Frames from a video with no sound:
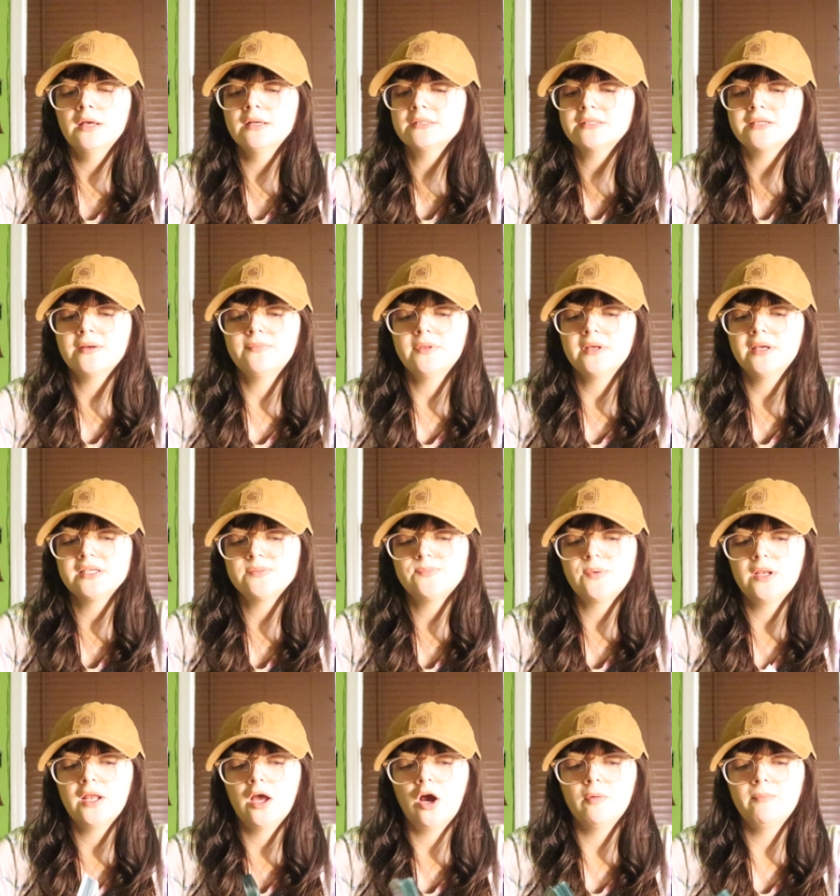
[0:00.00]
Something has
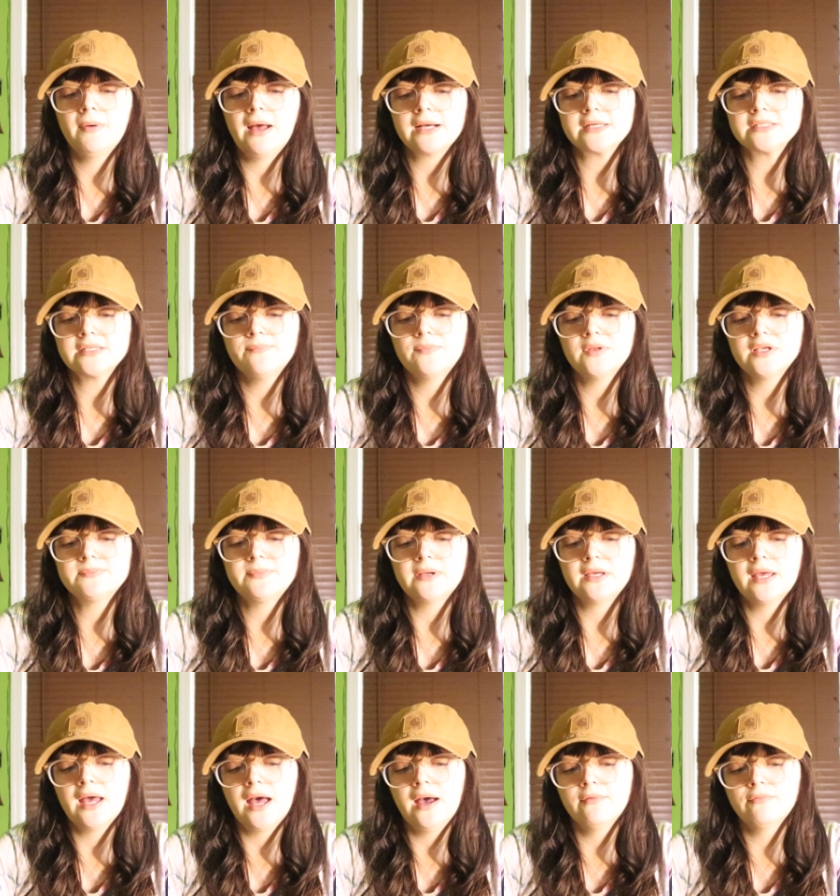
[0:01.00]
been held back. Something's
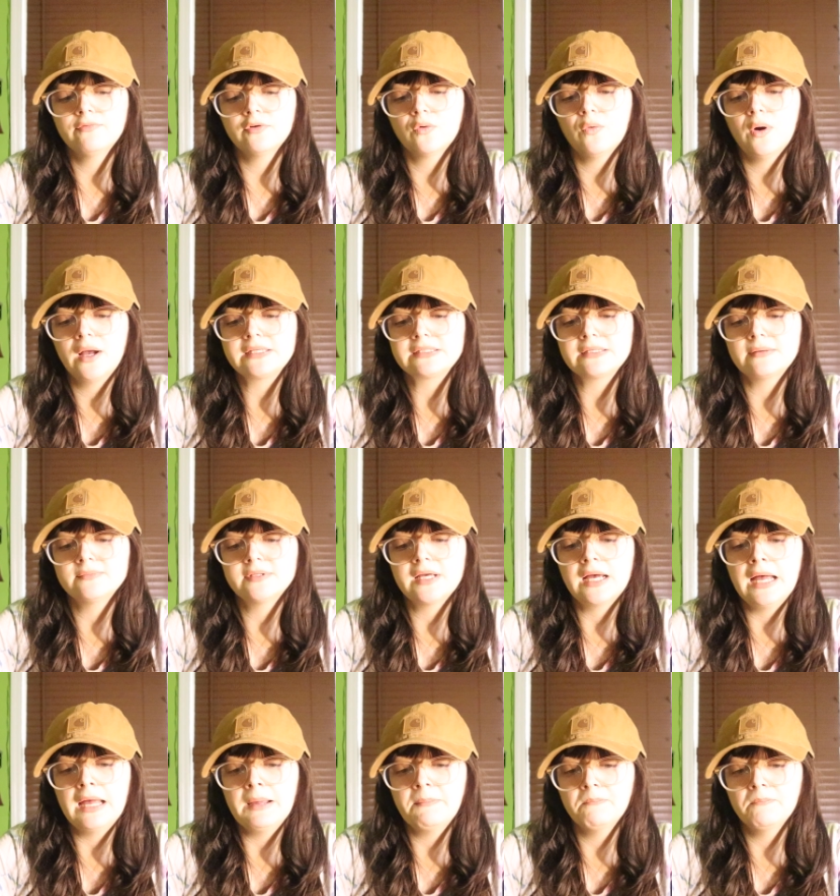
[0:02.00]
been kept for quite some
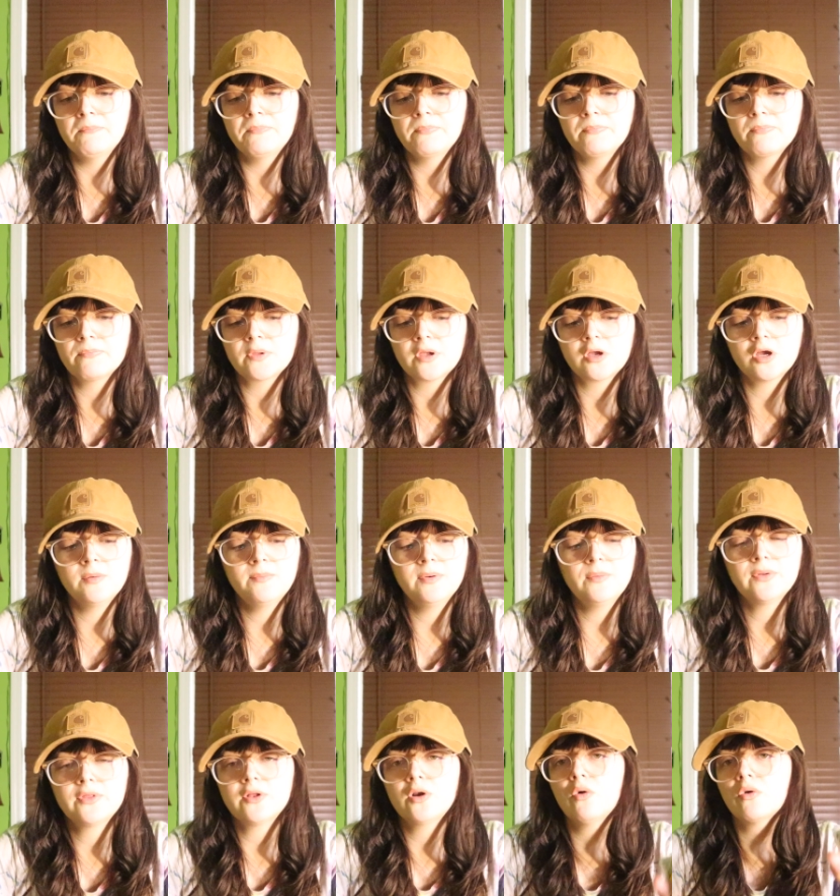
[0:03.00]
time. Could be
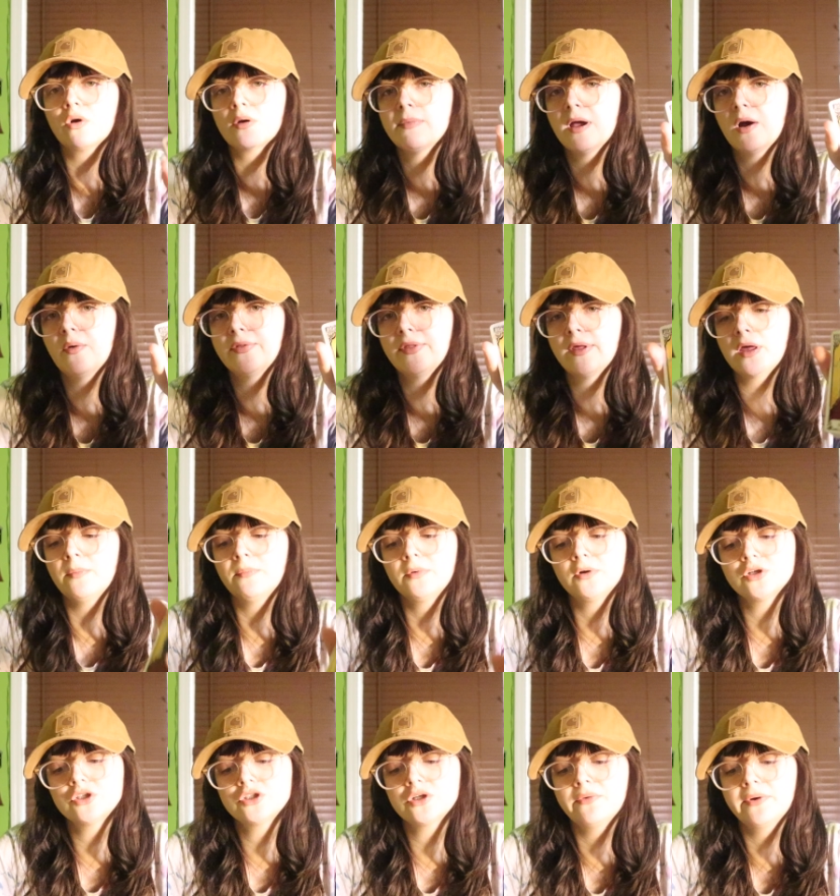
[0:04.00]
with an older male with the
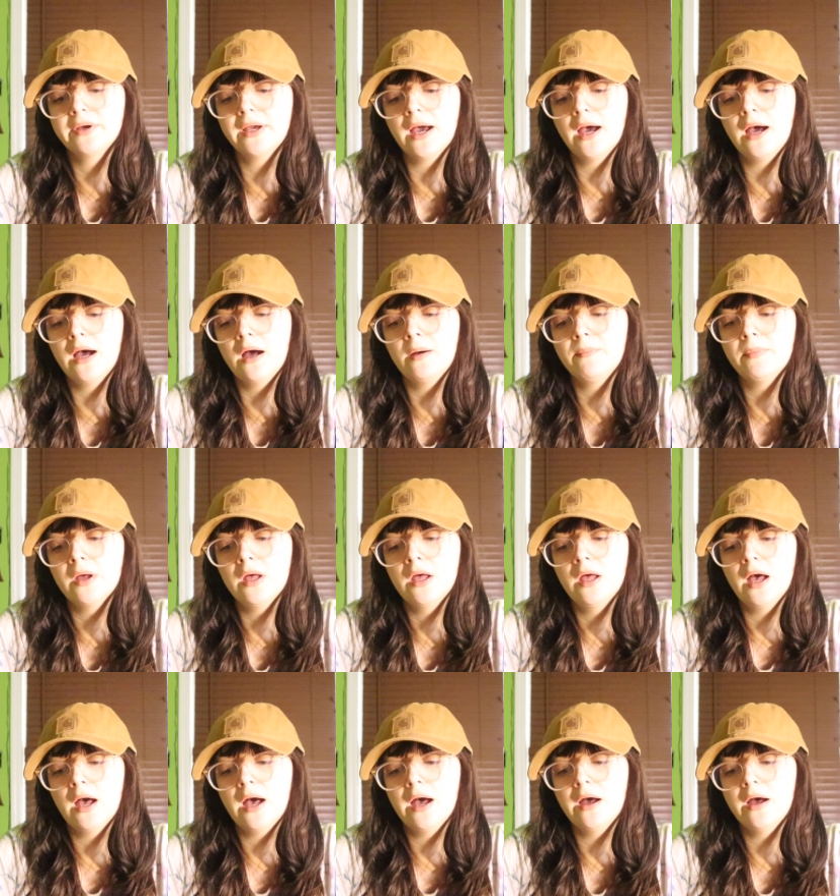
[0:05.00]
Emperor showing up.
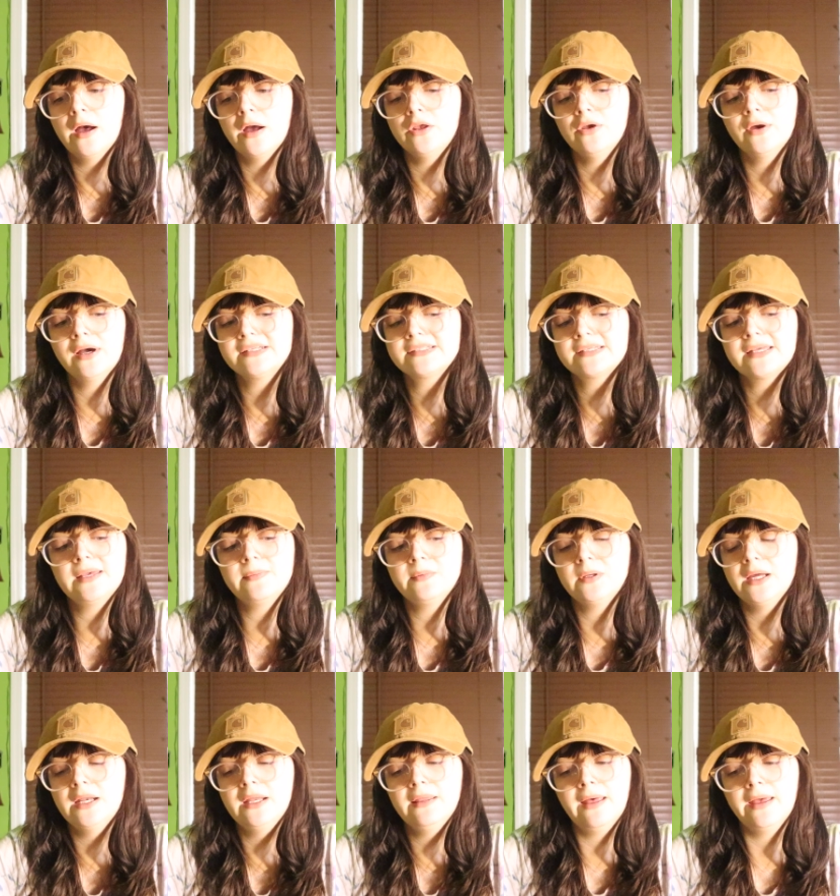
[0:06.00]
Uh, you guys keep
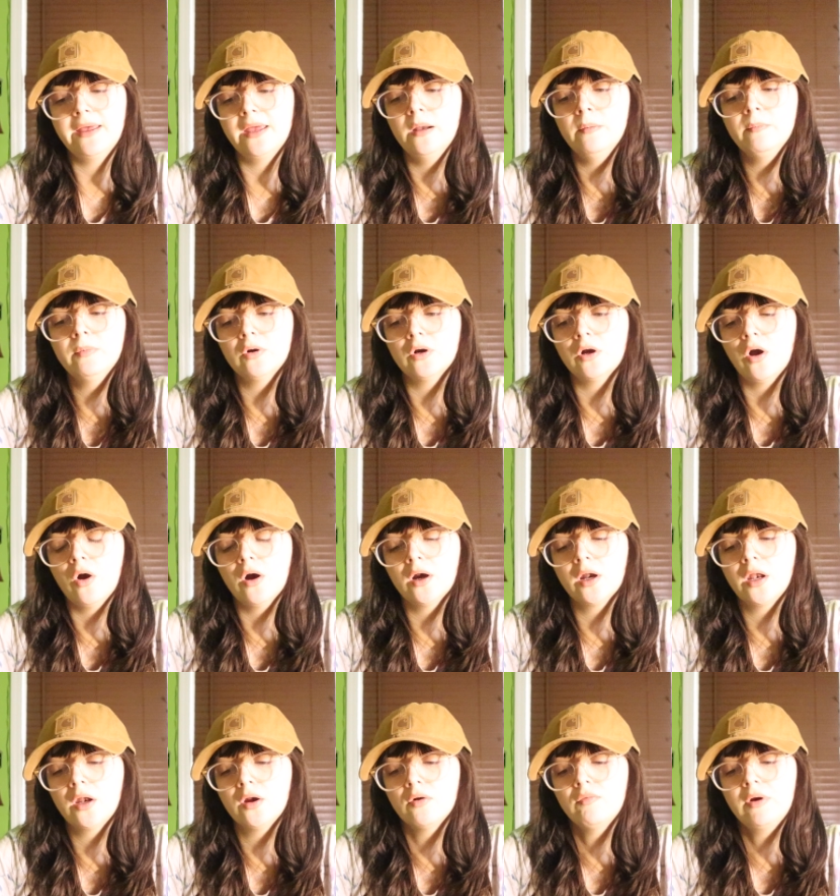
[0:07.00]
getting that Emperor
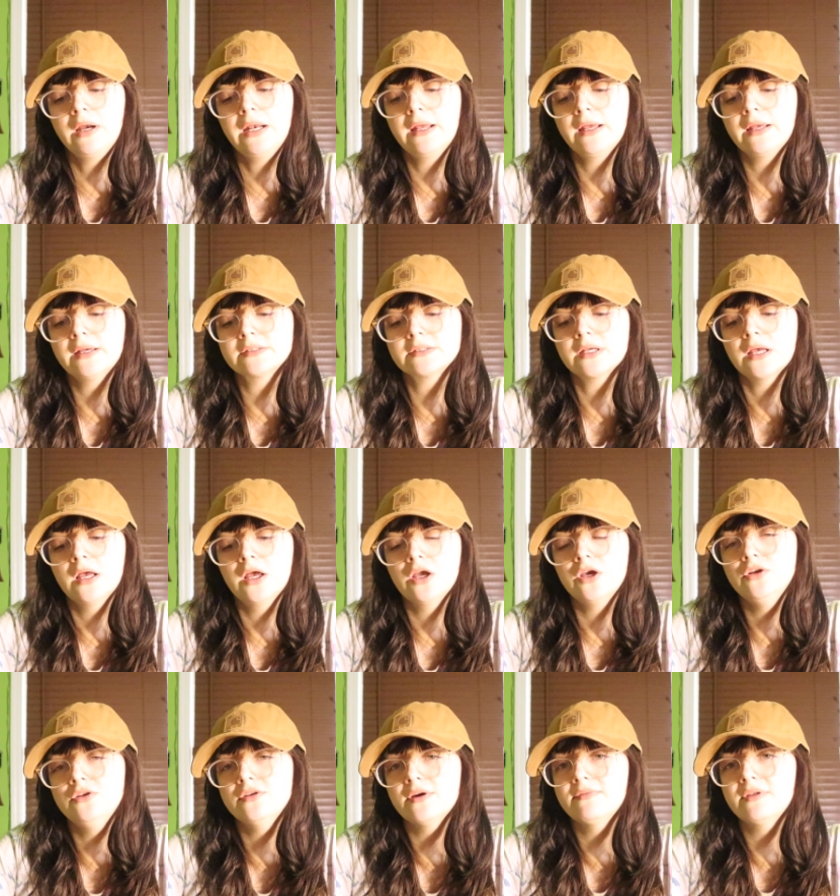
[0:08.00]
card in your readings.
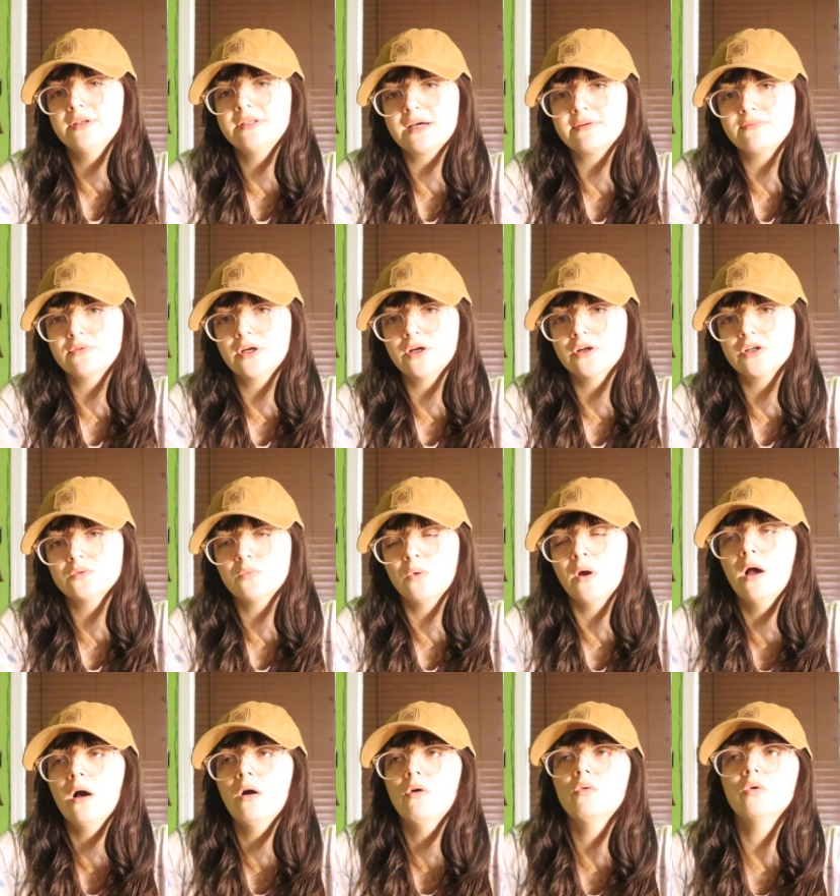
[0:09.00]
You do have the Devil here as
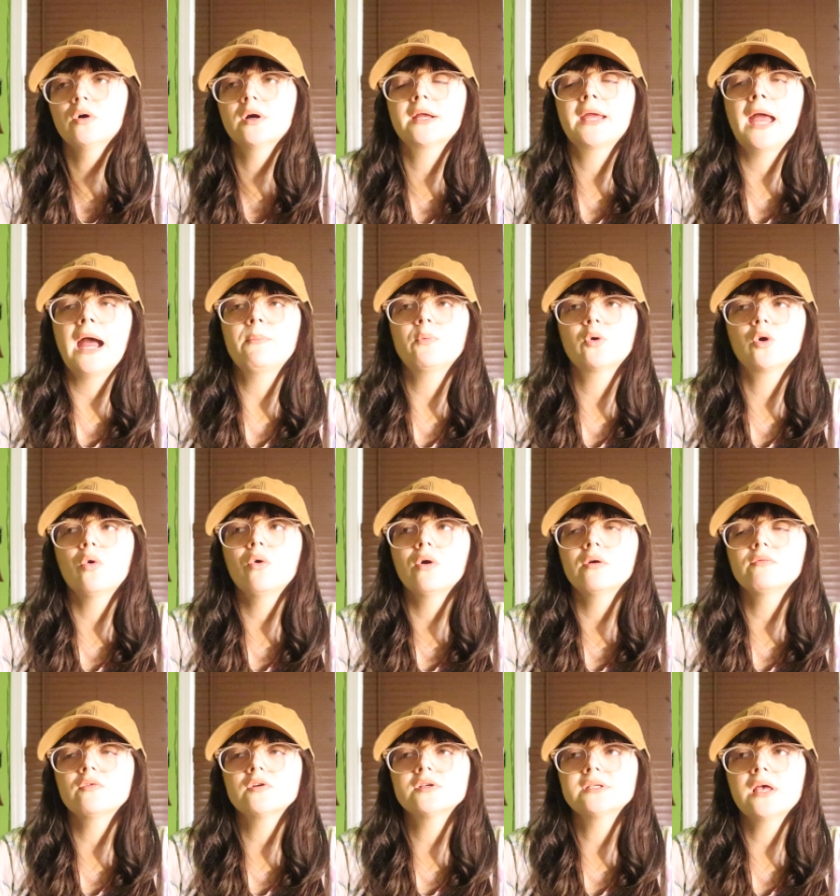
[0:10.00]
well, or a
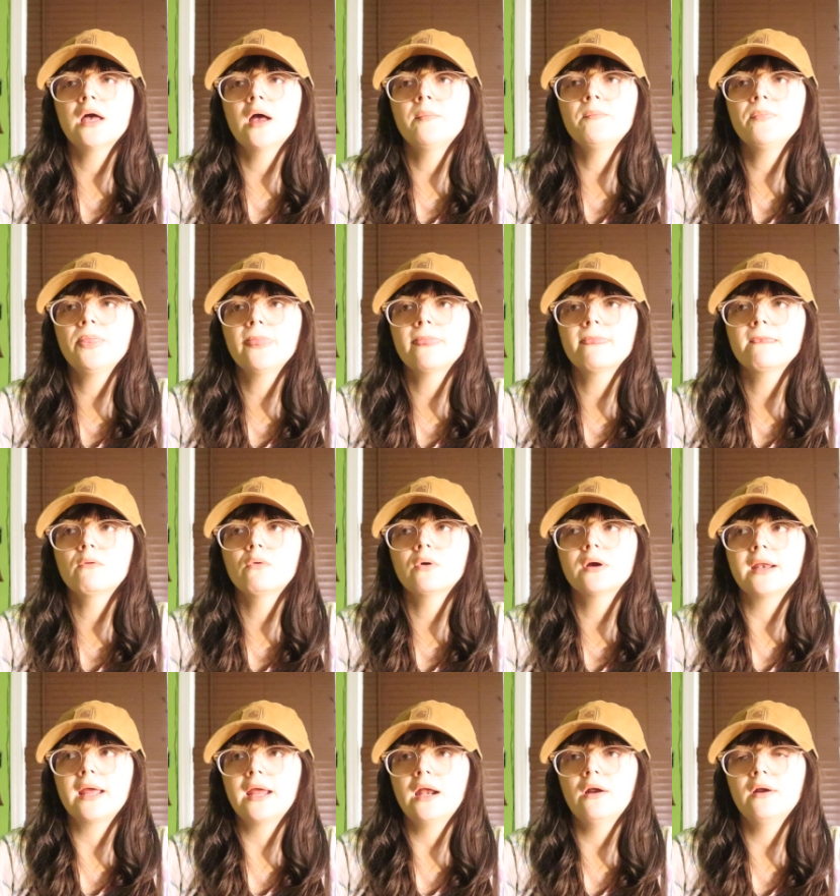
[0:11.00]
Capricorn for some or
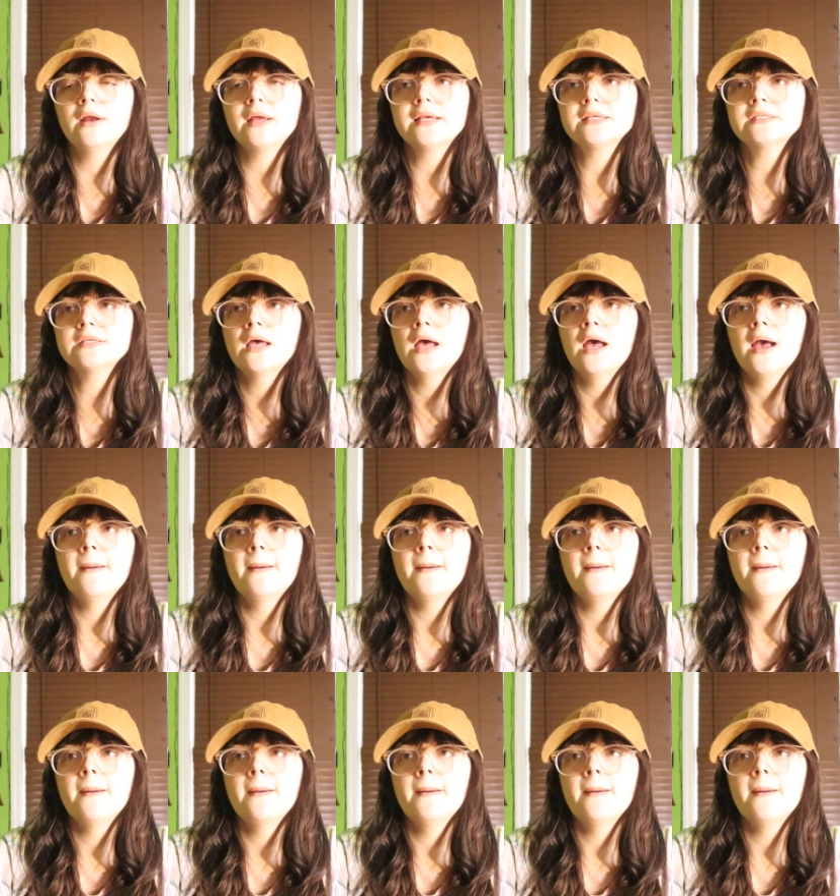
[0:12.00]
an Aries,